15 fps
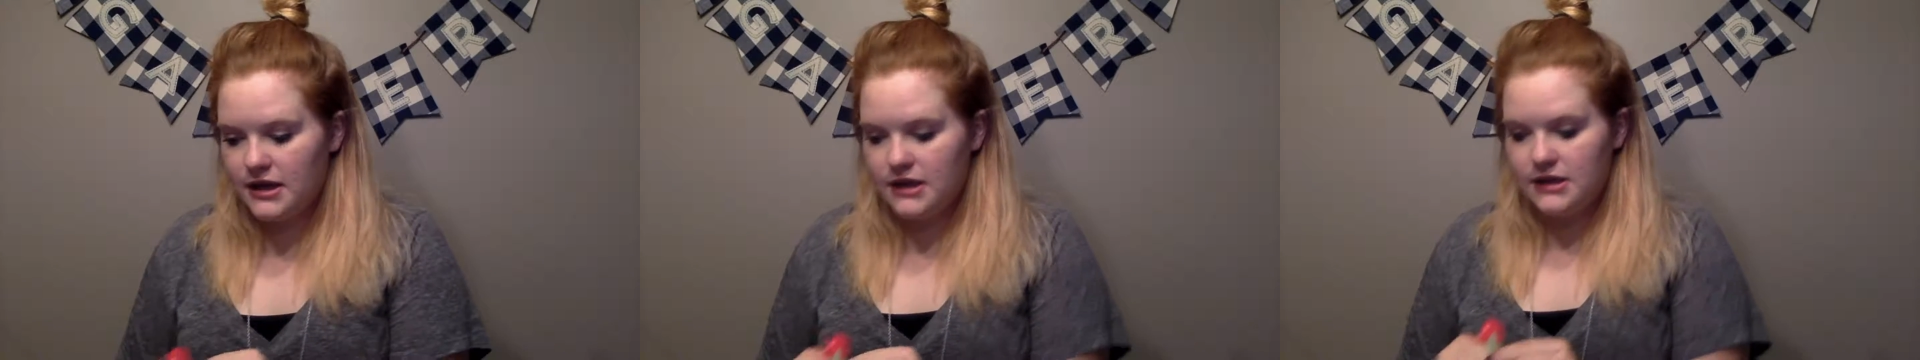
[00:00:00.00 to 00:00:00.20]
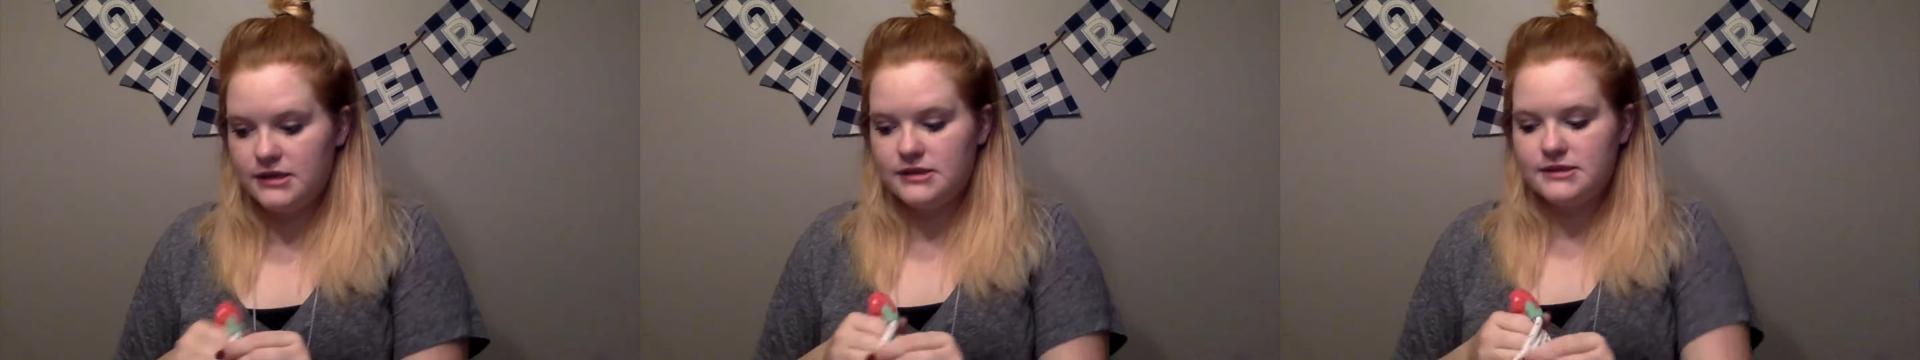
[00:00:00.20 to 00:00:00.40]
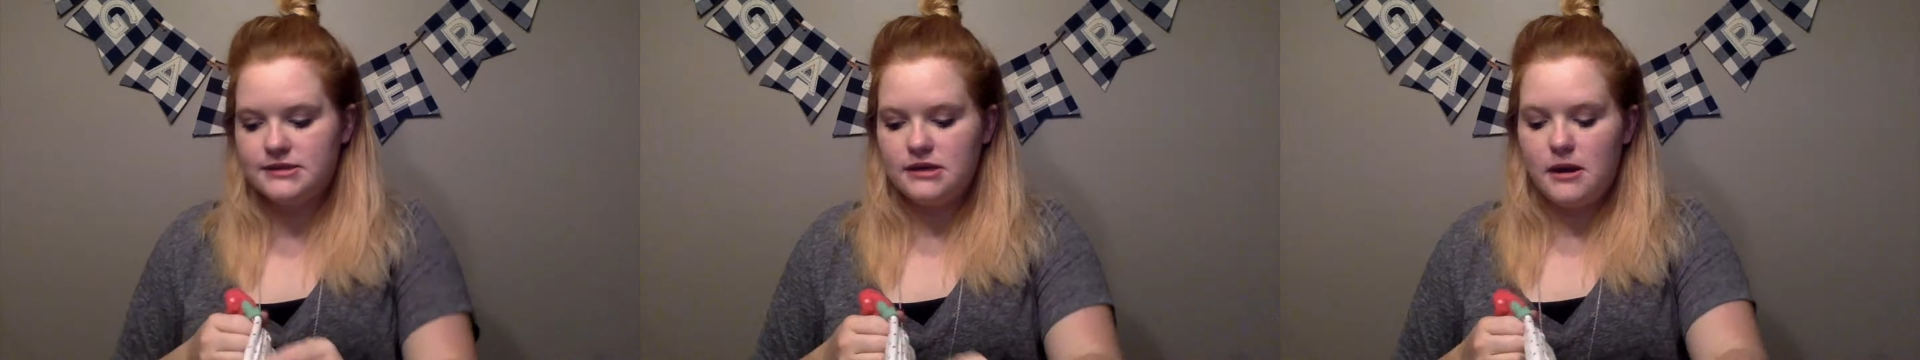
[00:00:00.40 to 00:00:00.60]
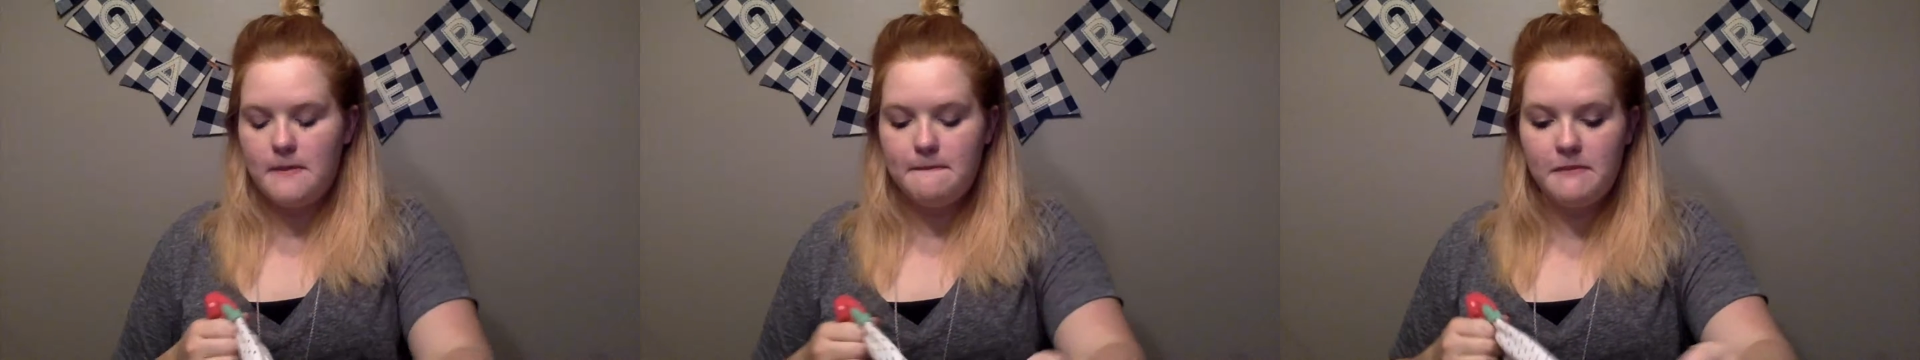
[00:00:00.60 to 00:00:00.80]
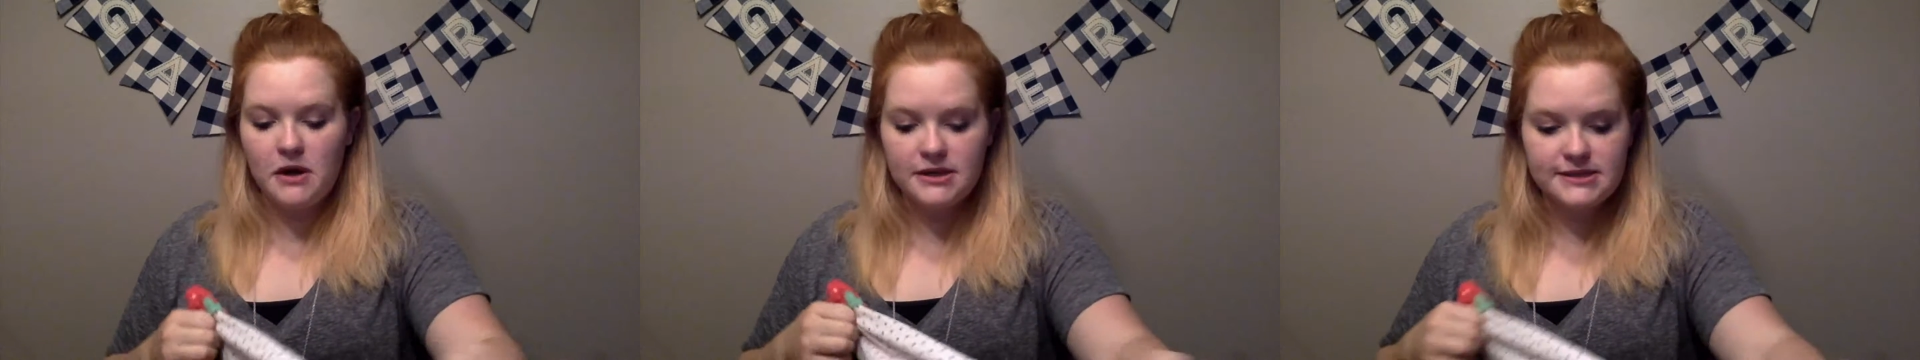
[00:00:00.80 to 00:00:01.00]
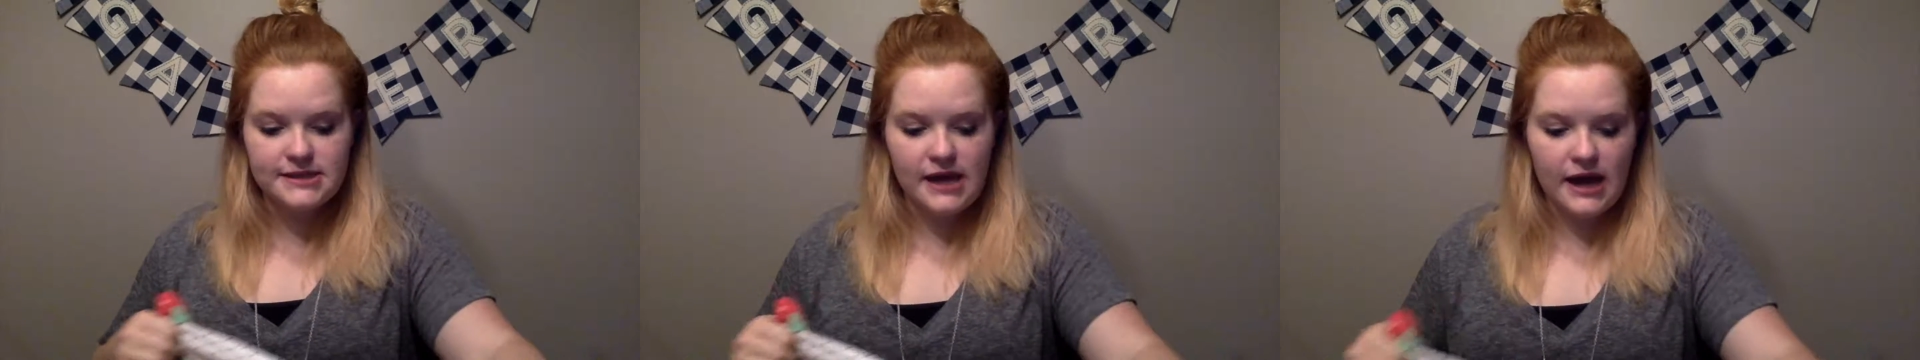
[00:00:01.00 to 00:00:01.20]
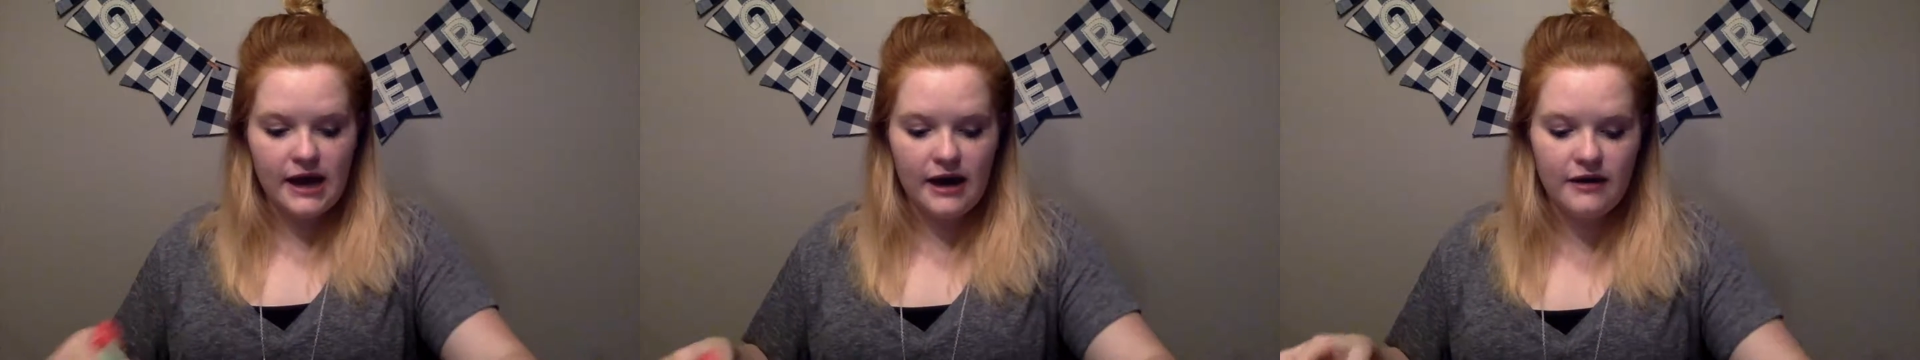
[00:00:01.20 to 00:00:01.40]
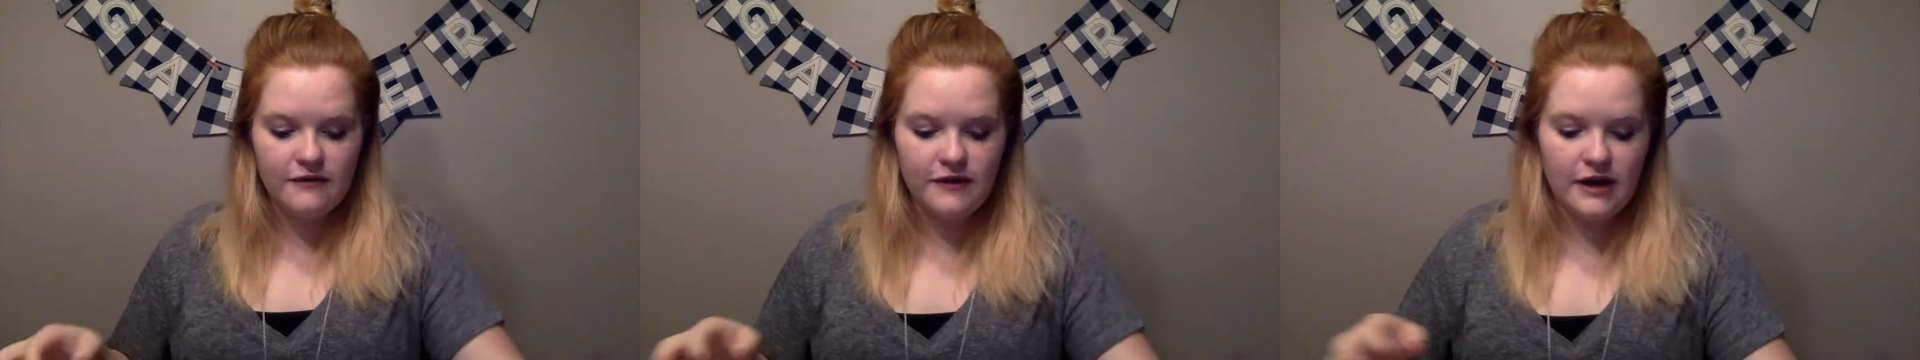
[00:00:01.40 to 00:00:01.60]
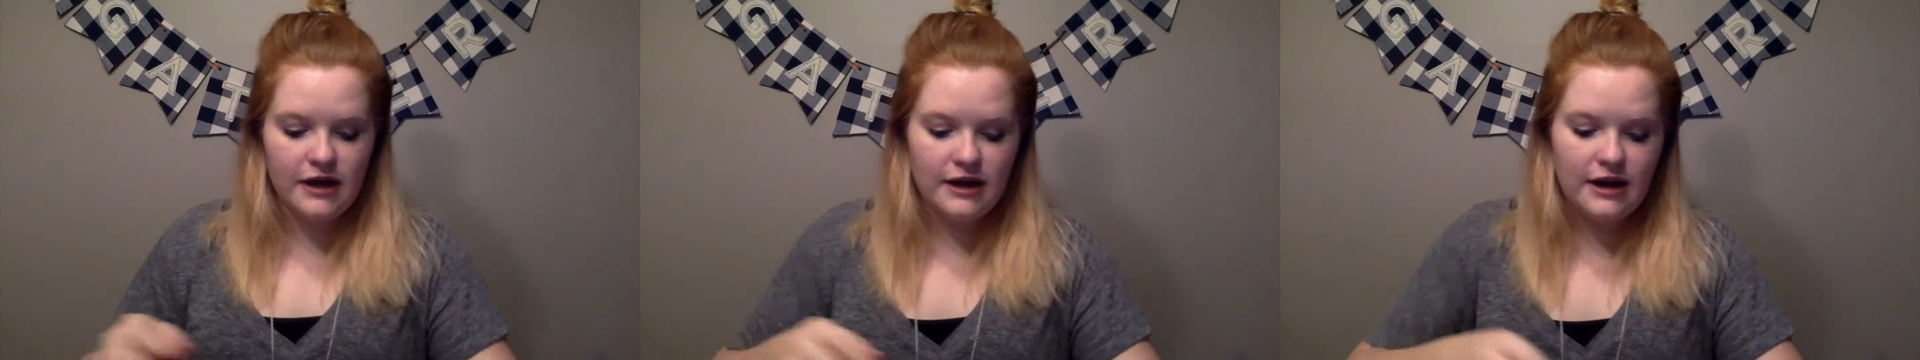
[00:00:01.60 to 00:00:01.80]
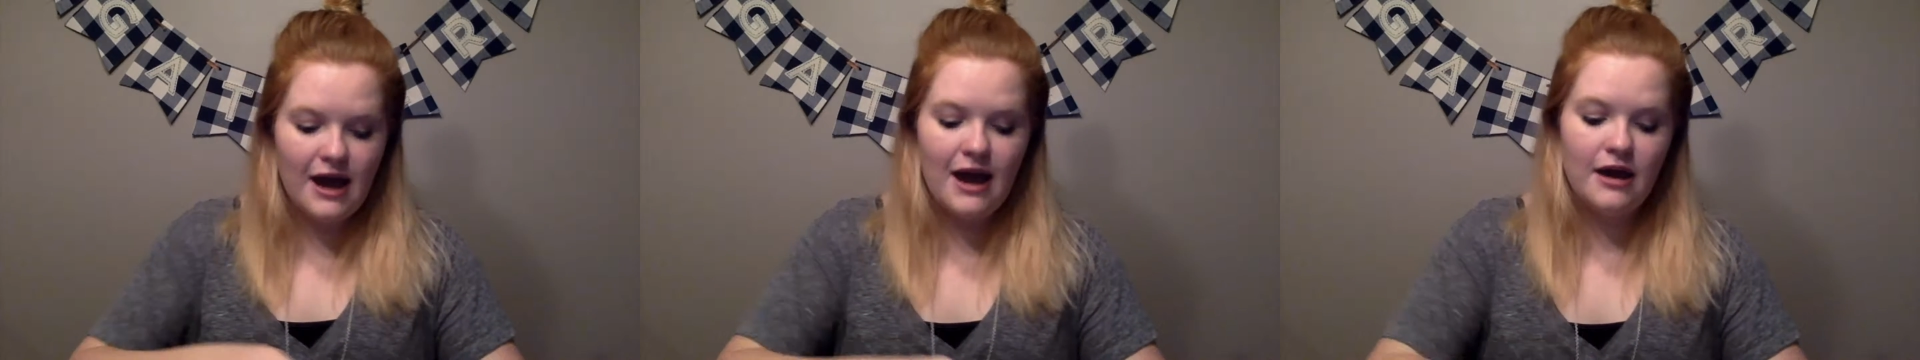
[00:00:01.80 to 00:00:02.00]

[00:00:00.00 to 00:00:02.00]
is a must-have, and